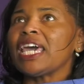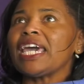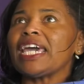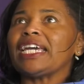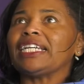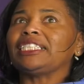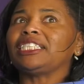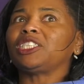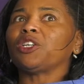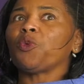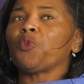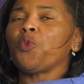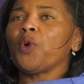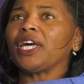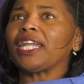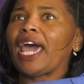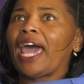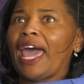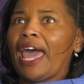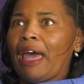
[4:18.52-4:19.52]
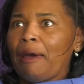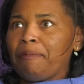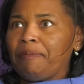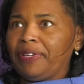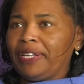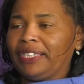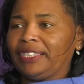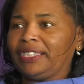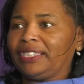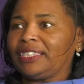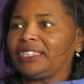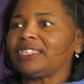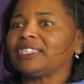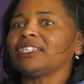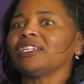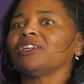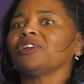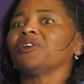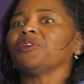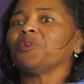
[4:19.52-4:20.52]
And so what happens
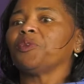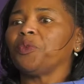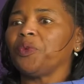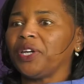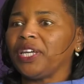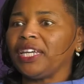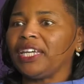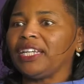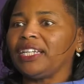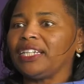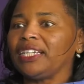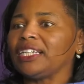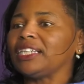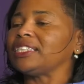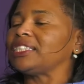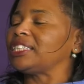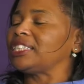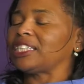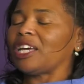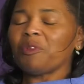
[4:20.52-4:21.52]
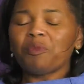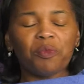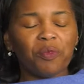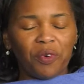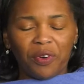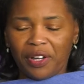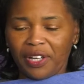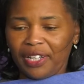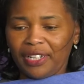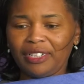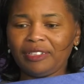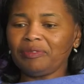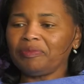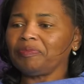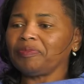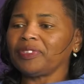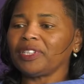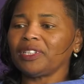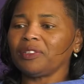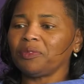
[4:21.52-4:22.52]
when
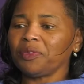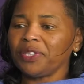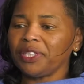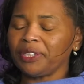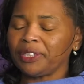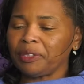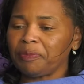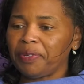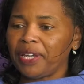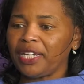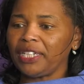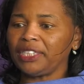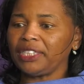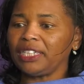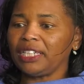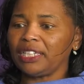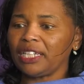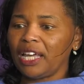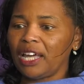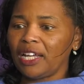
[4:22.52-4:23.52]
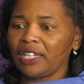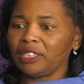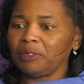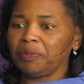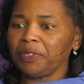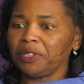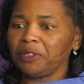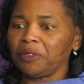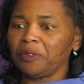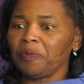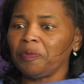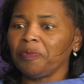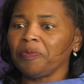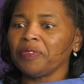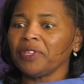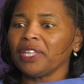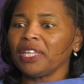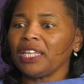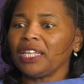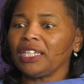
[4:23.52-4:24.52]
there's a patient at the hospital
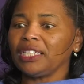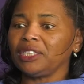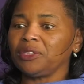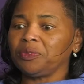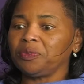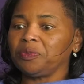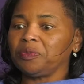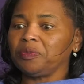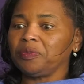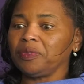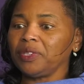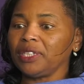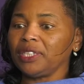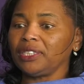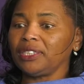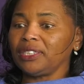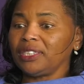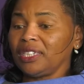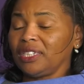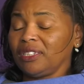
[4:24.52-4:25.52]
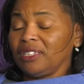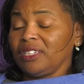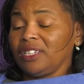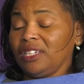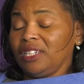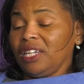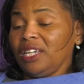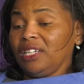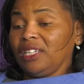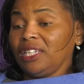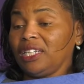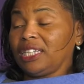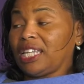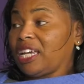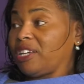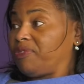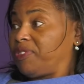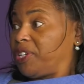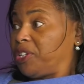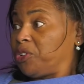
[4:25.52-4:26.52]
is innately
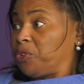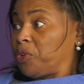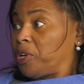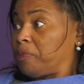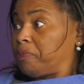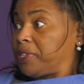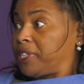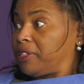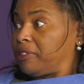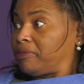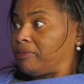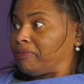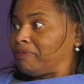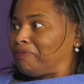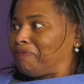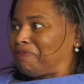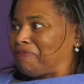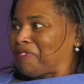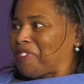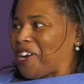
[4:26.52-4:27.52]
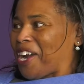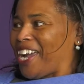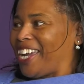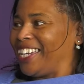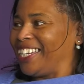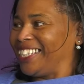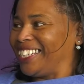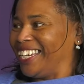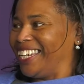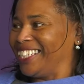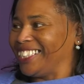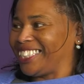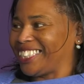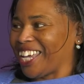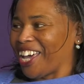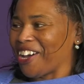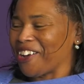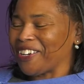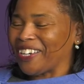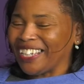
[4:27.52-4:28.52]
life interrupted, right?
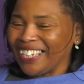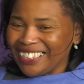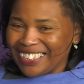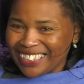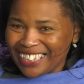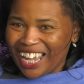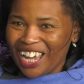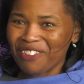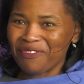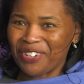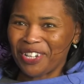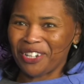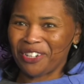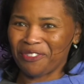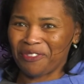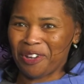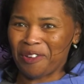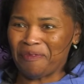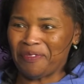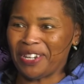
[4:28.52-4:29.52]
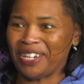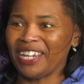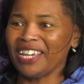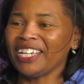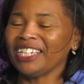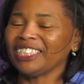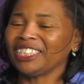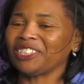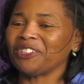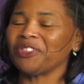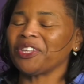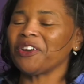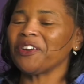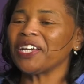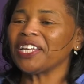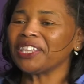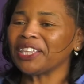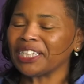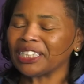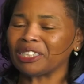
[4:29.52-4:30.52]
So it's life interrupted. So they're
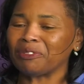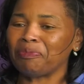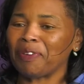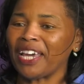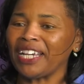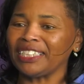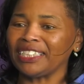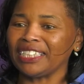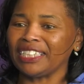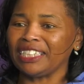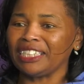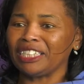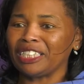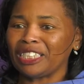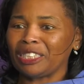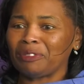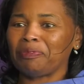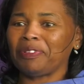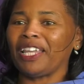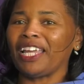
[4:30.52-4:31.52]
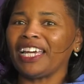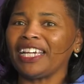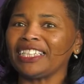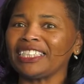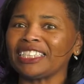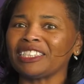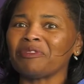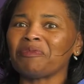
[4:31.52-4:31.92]
in this space and in this place